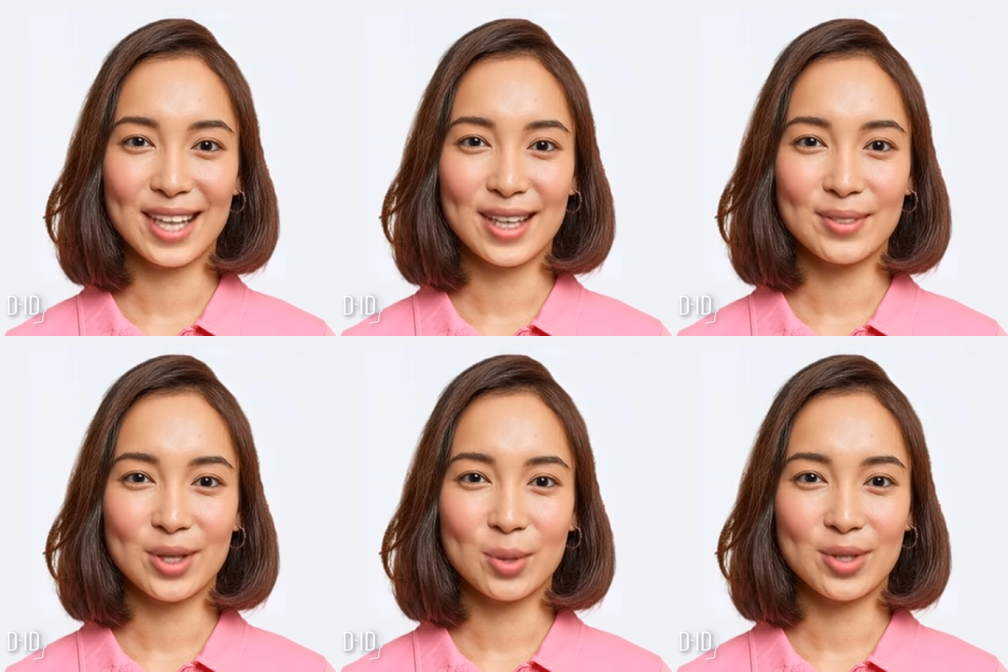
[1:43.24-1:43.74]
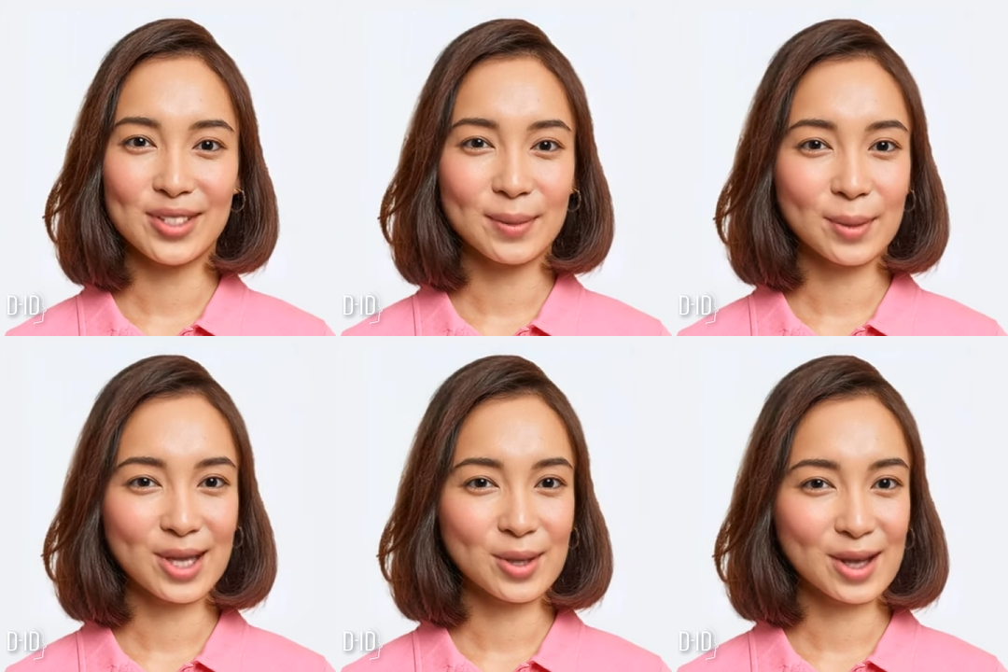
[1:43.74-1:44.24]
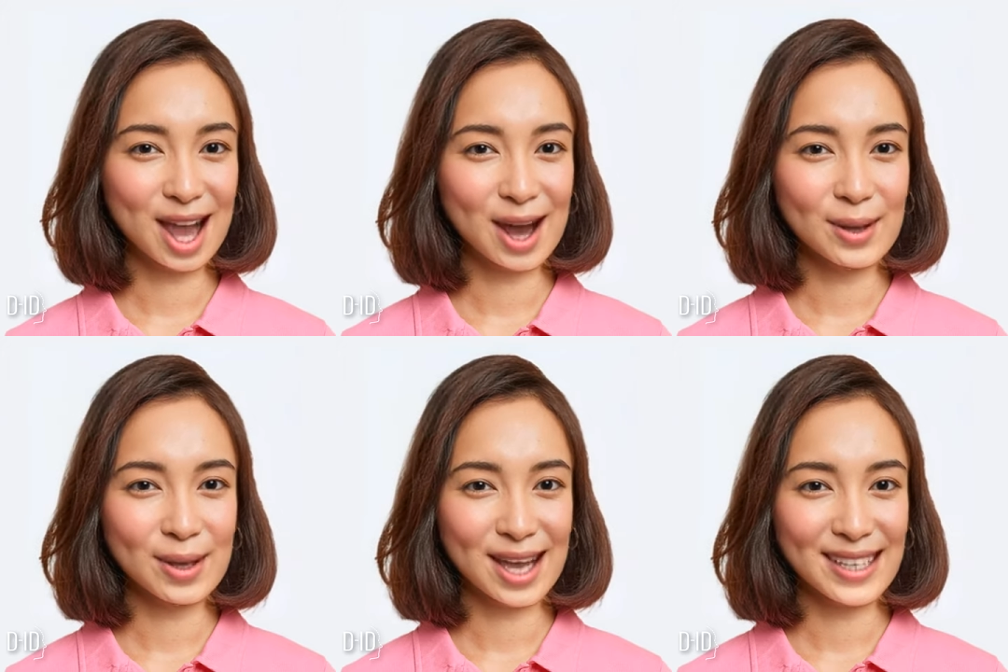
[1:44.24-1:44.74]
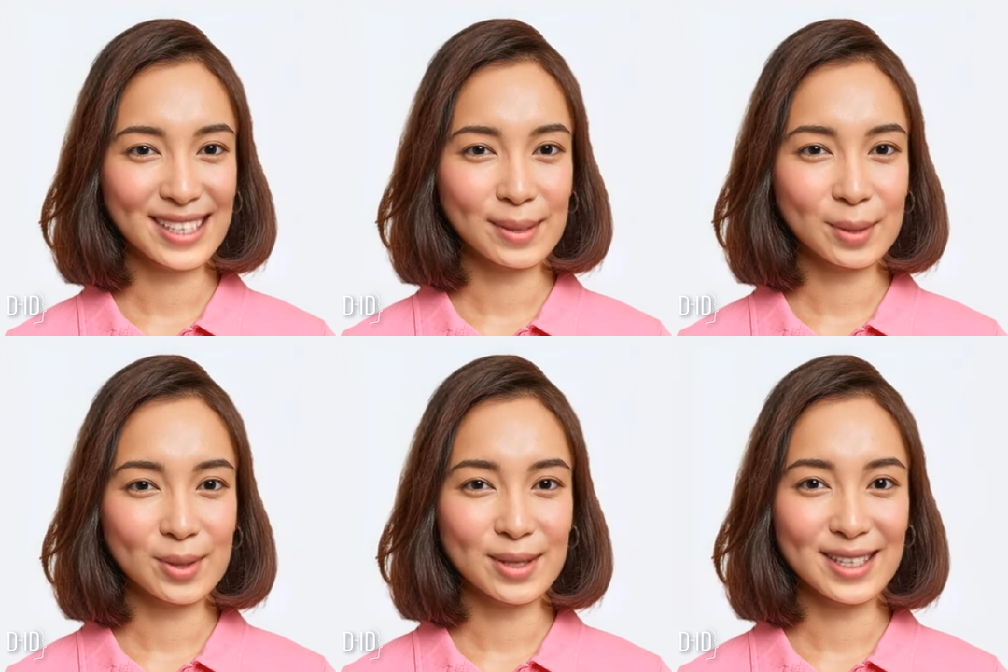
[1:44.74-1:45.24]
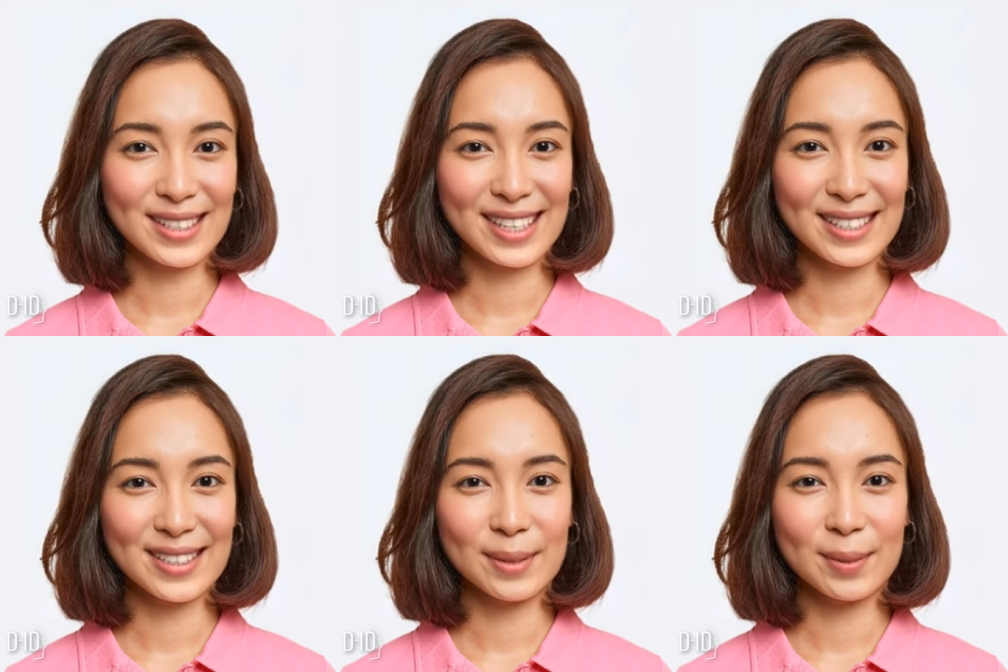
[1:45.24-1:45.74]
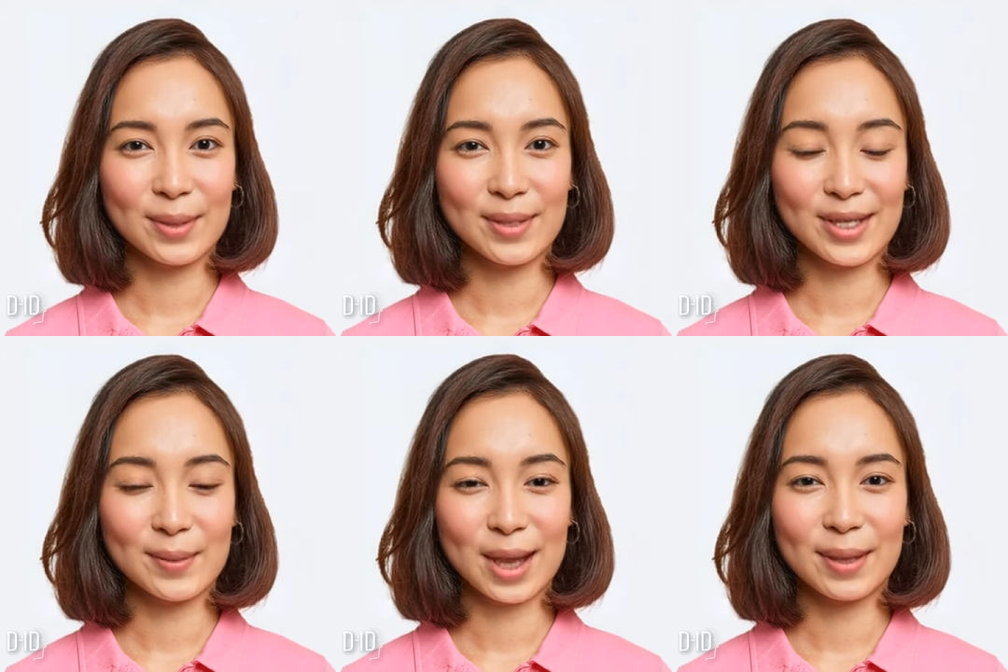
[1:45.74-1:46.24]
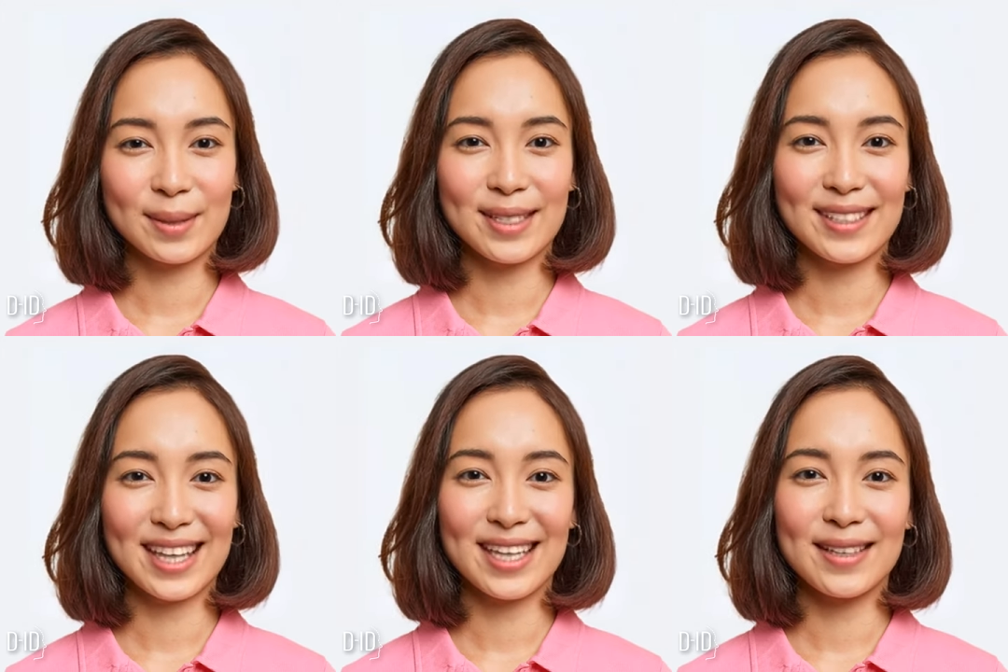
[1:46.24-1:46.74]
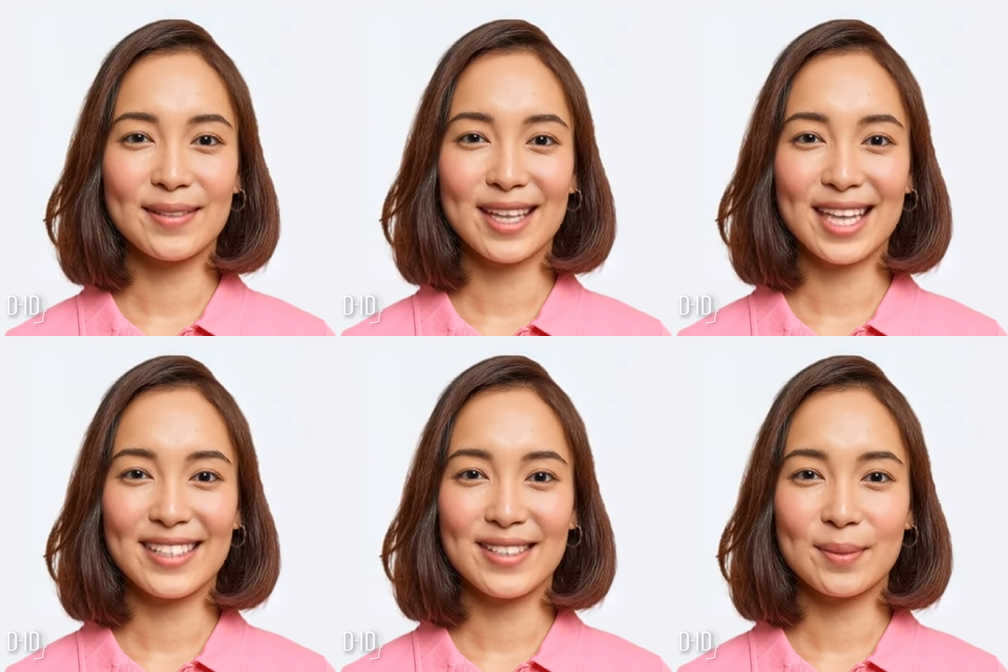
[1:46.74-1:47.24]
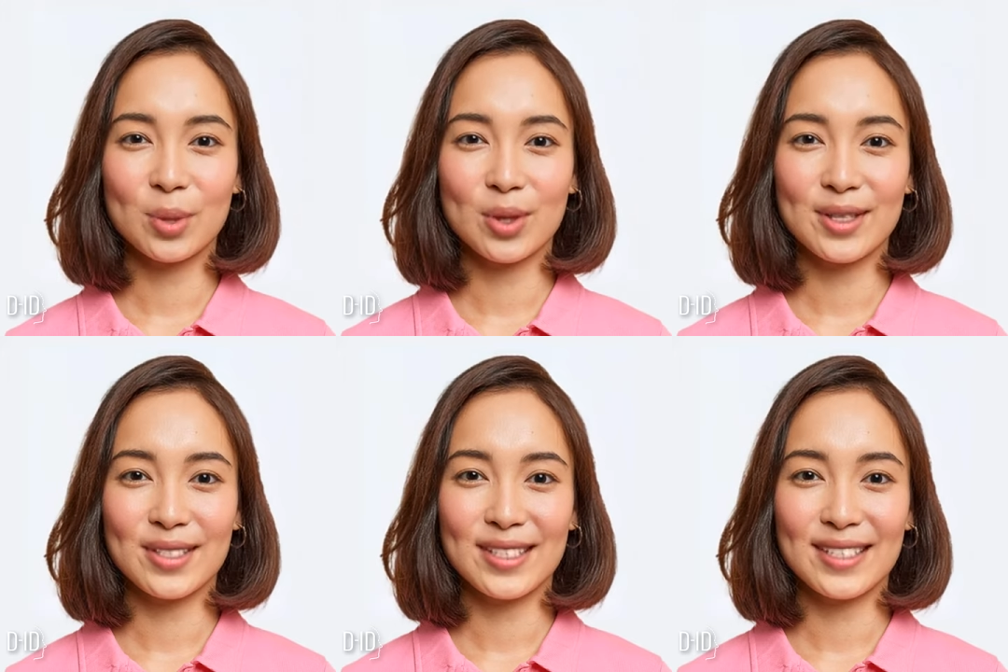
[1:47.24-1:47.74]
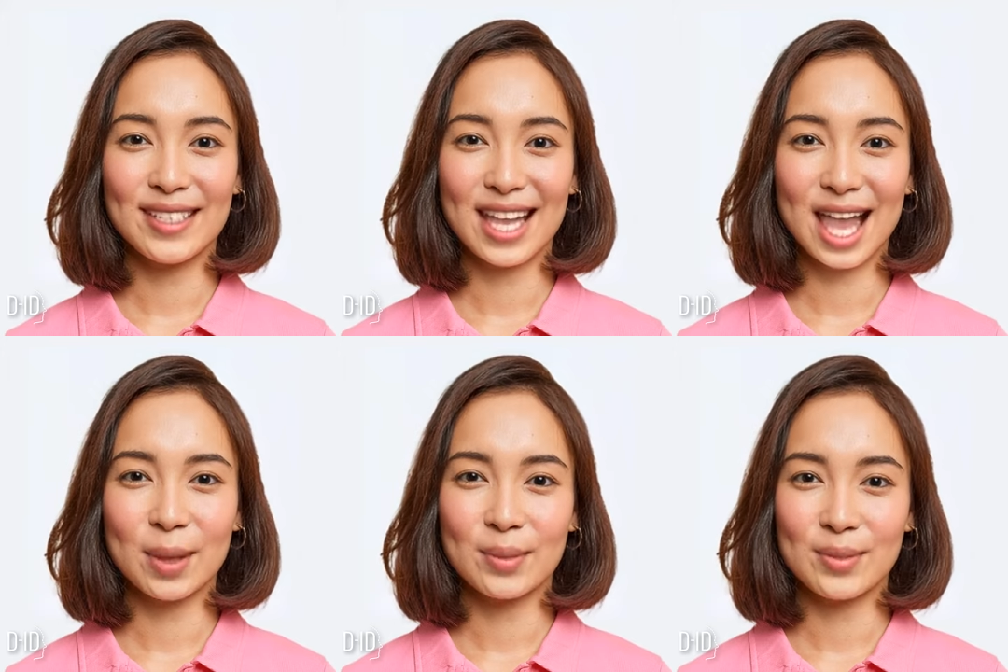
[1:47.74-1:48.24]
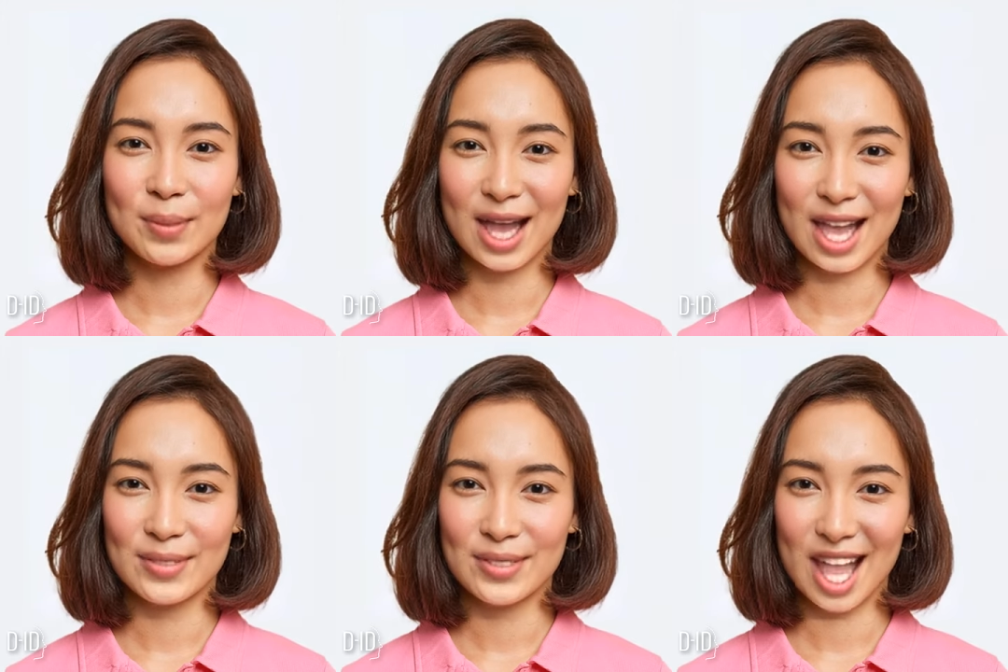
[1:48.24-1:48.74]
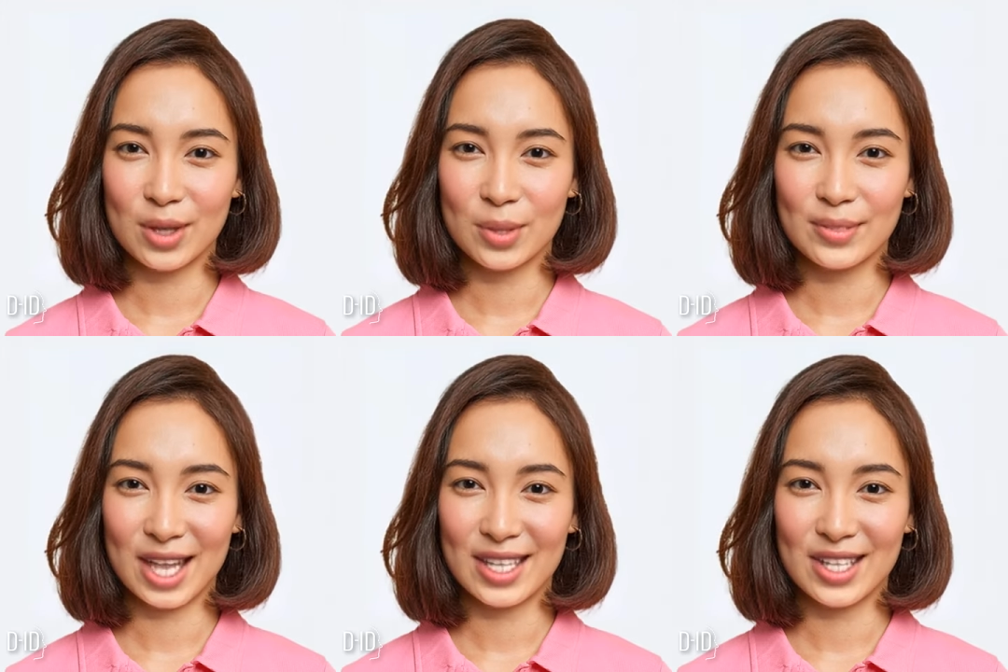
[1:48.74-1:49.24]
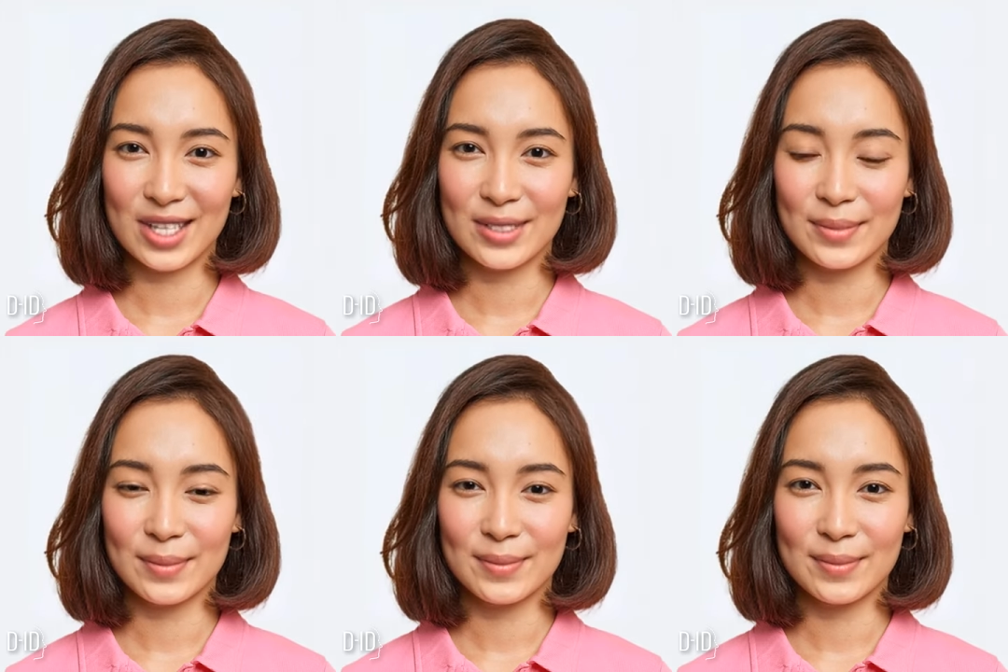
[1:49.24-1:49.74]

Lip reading: If you or someone you know is experiencing symptoms of PPD, it's important to seek help from a healthcare provider.